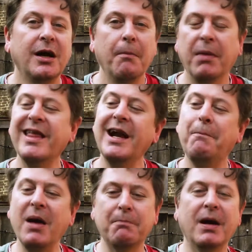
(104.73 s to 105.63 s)
But then a
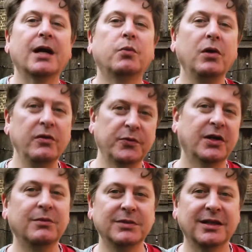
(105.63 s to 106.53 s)
big bad wolf
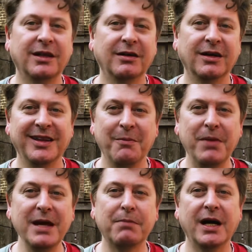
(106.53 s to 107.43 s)
comes along and the
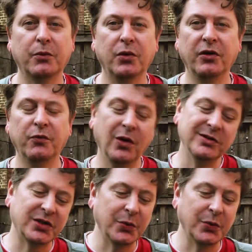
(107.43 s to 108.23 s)
big bad wolf wants